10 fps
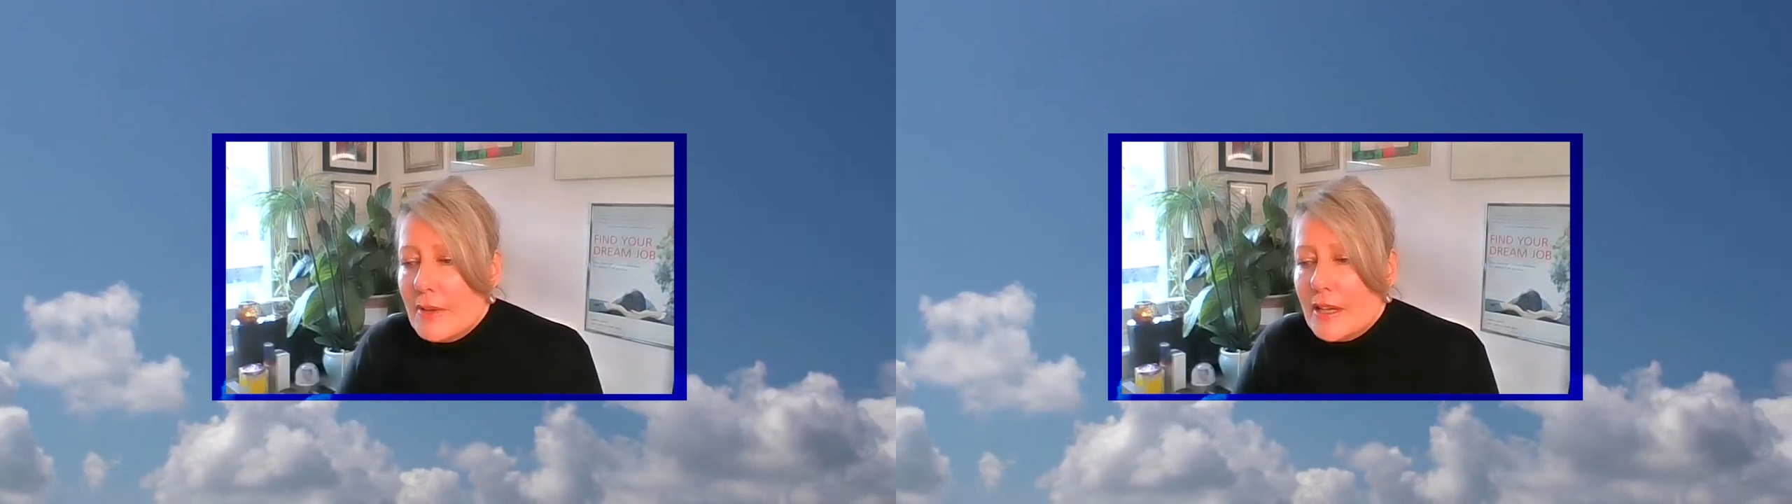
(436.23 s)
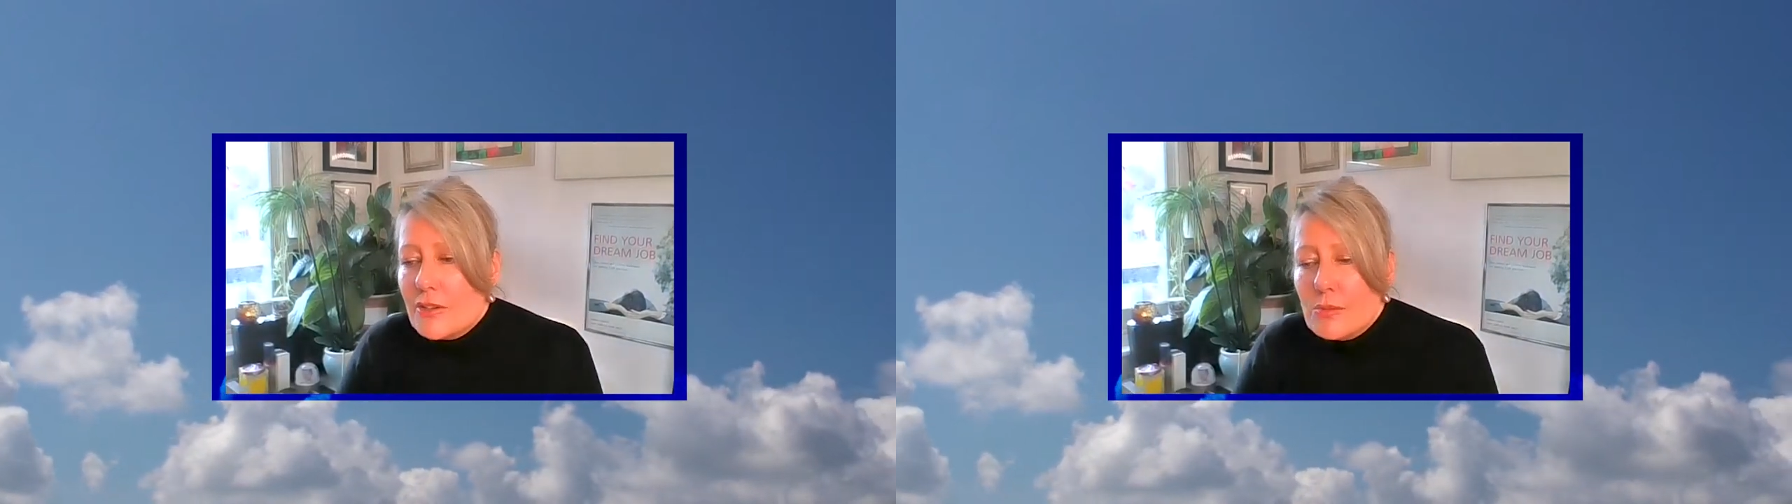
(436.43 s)

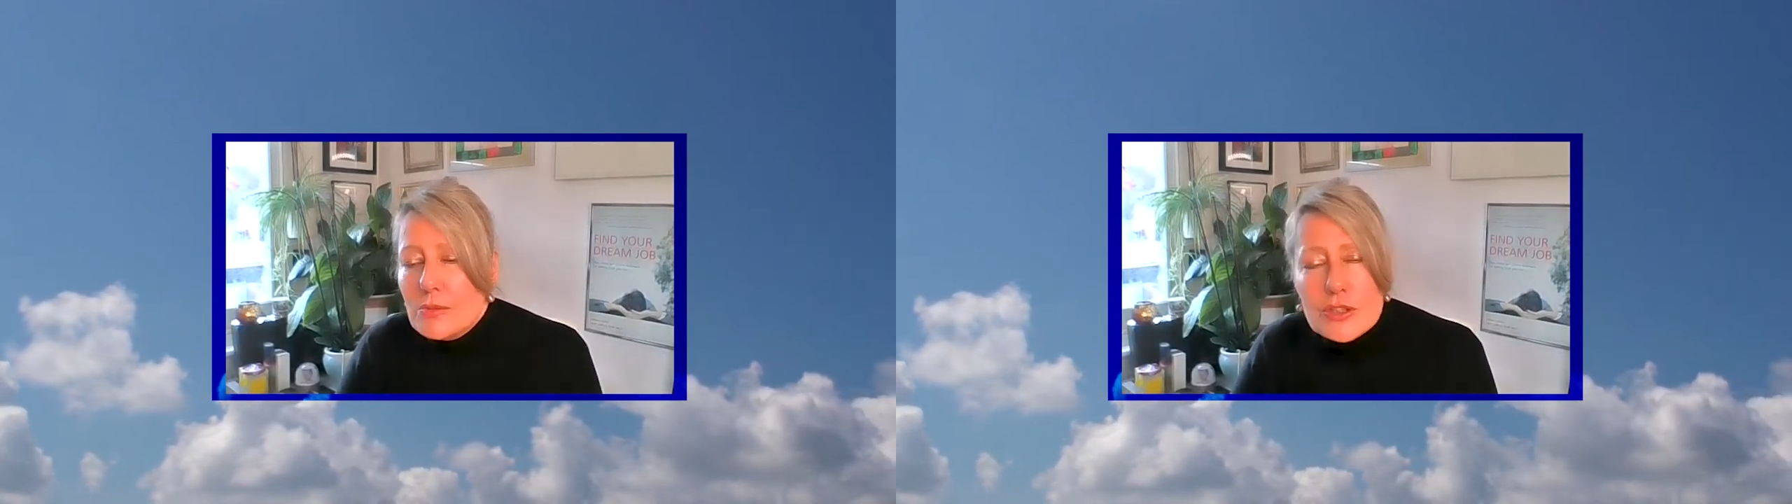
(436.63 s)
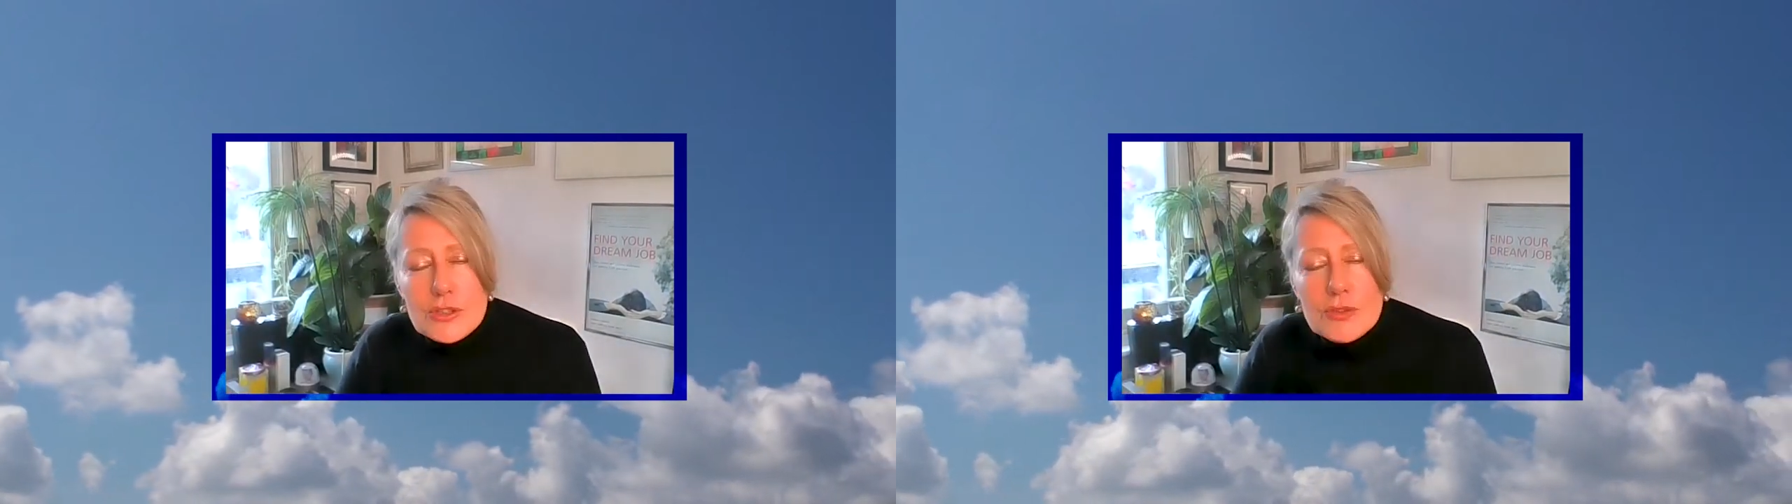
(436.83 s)
mantra was
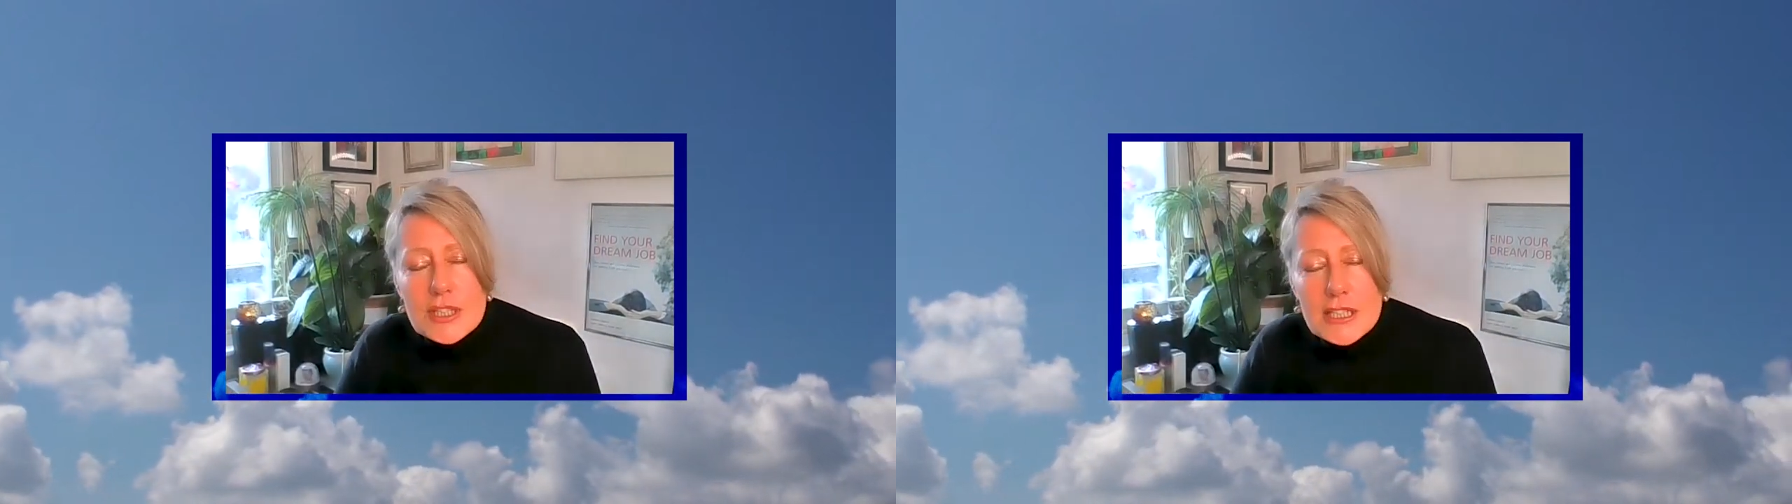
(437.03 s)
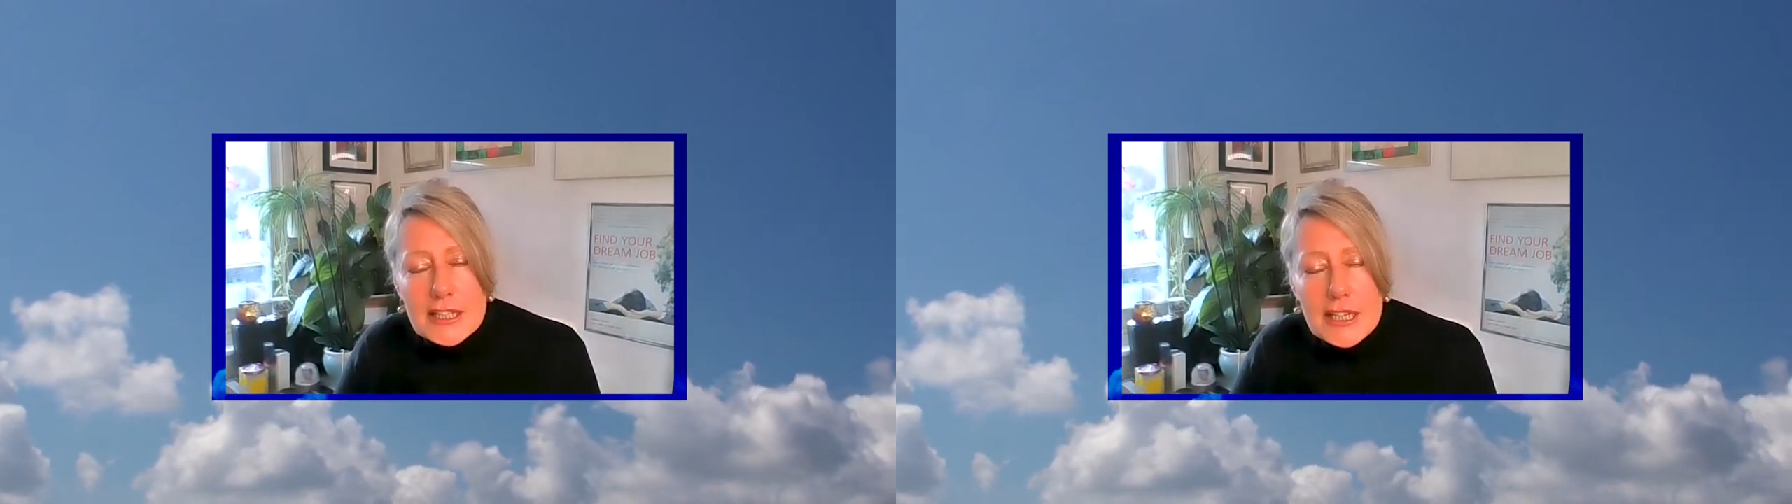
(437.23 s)

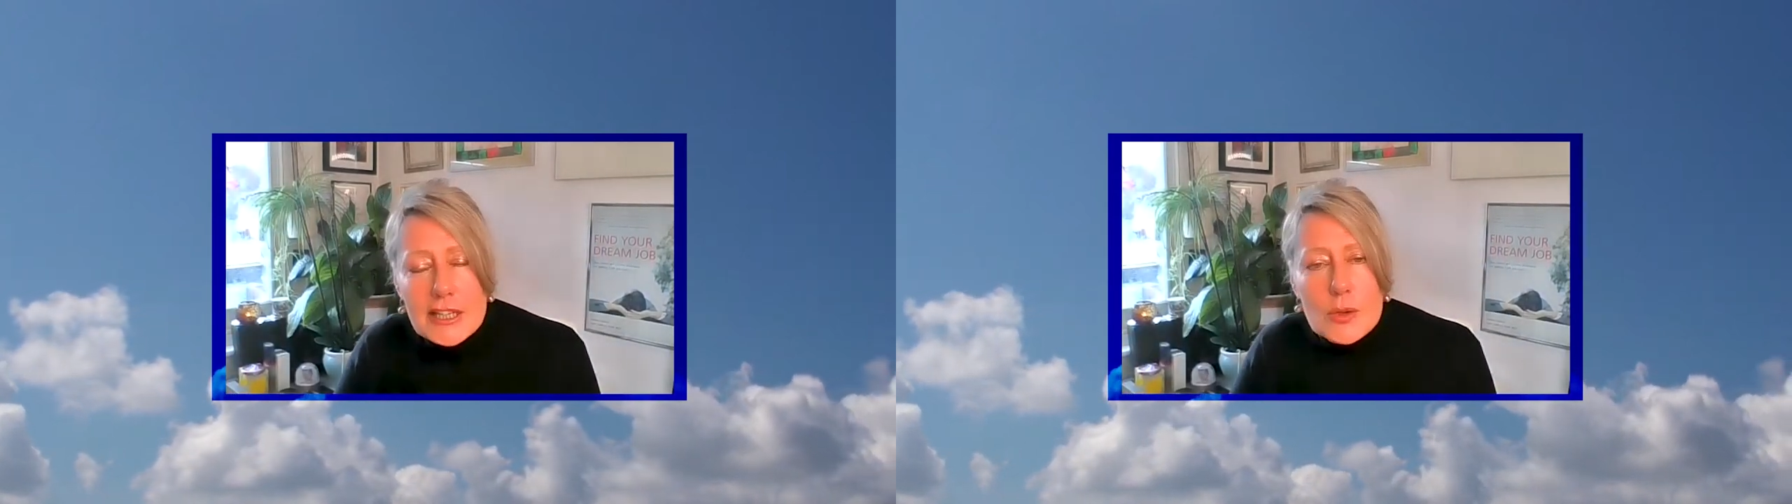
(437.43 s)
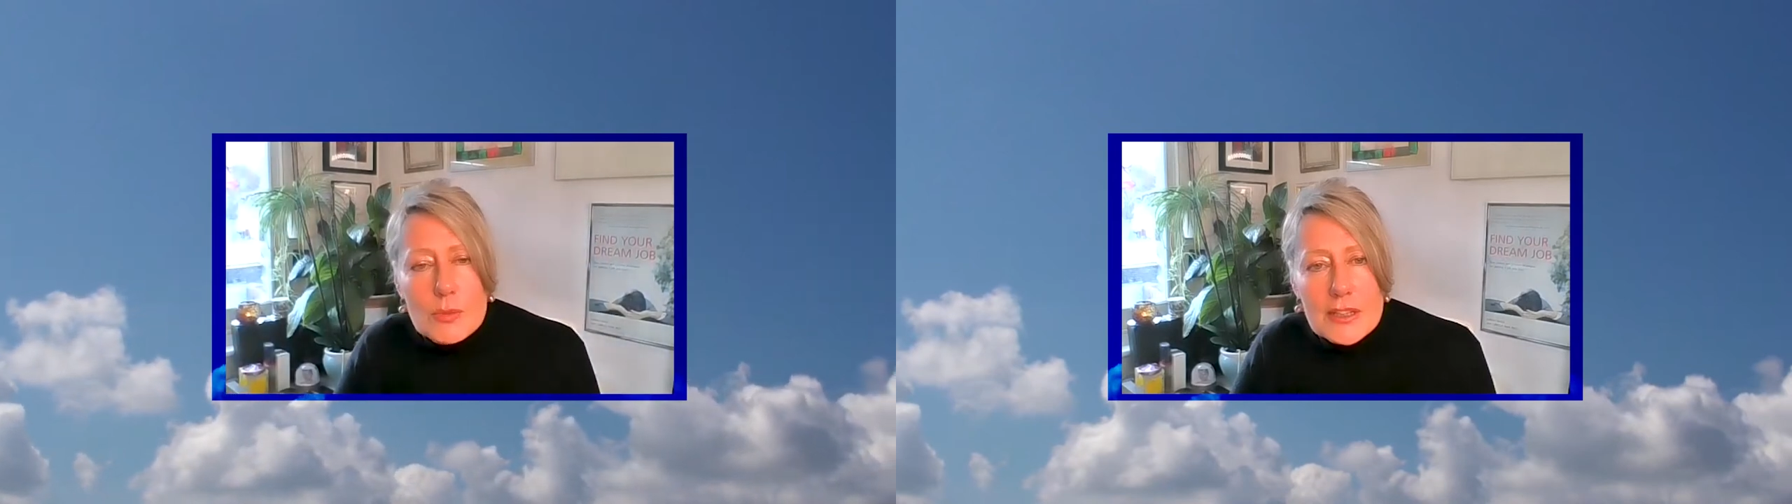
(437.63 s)
duty and
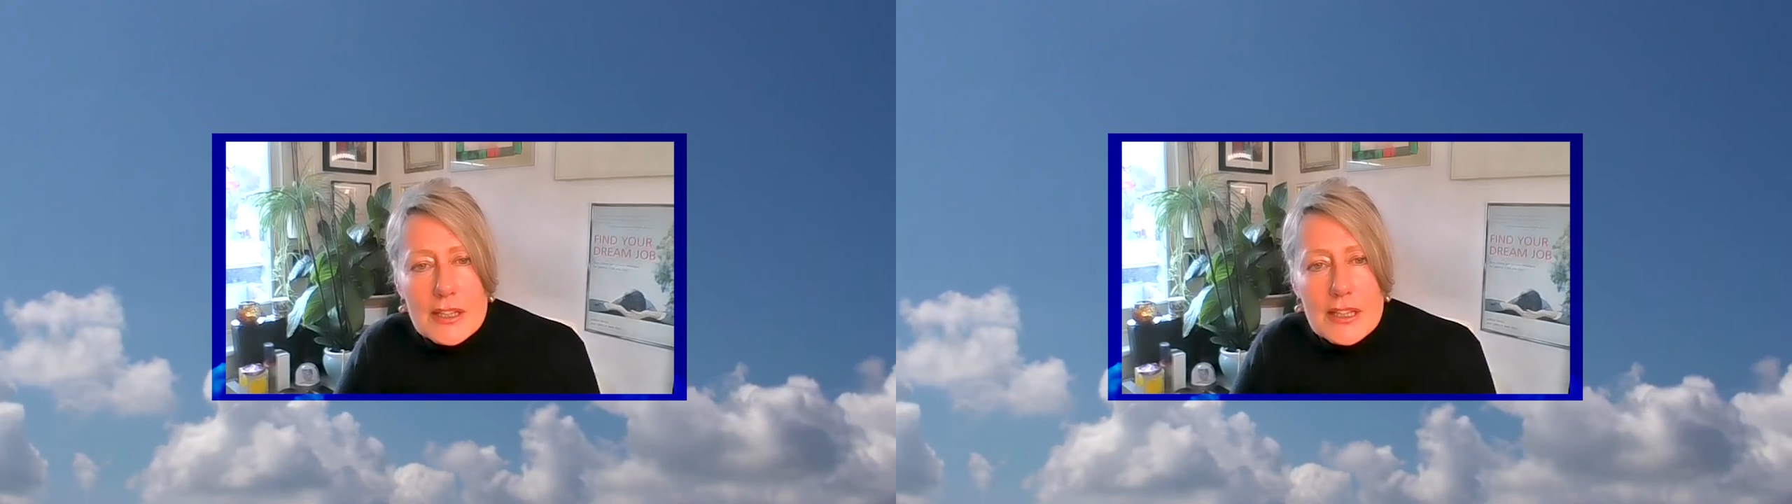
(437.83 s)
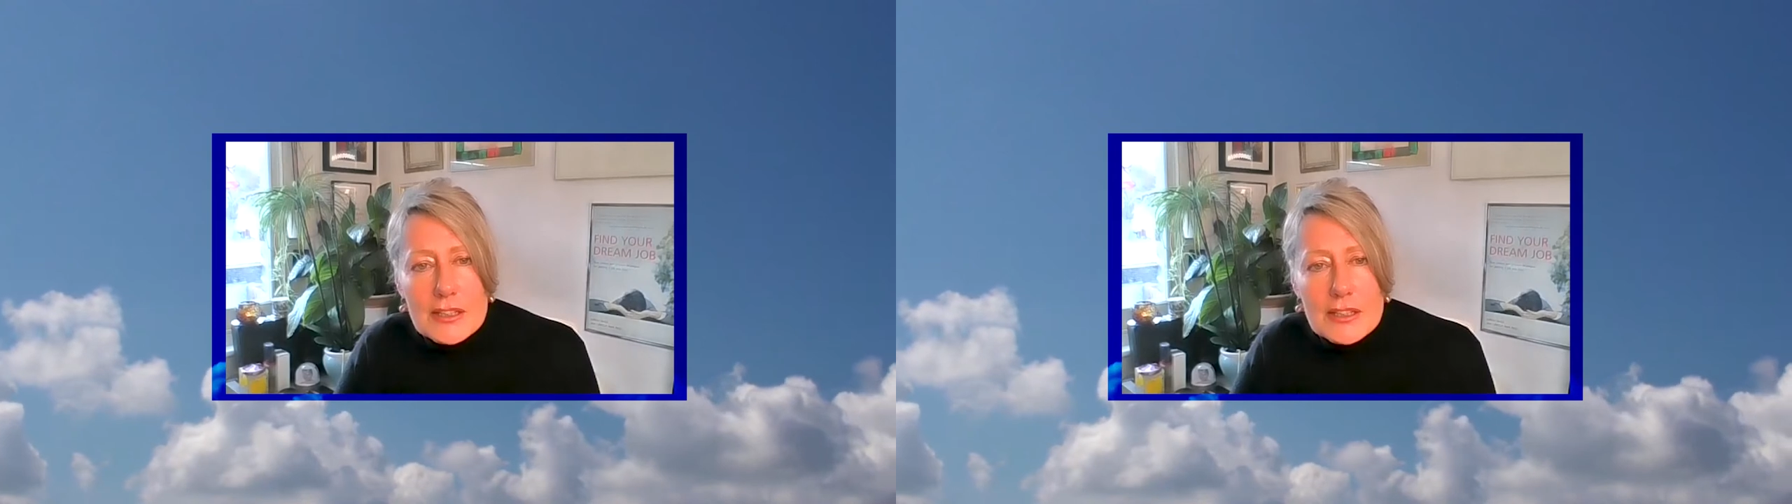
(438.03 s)
getting on with it,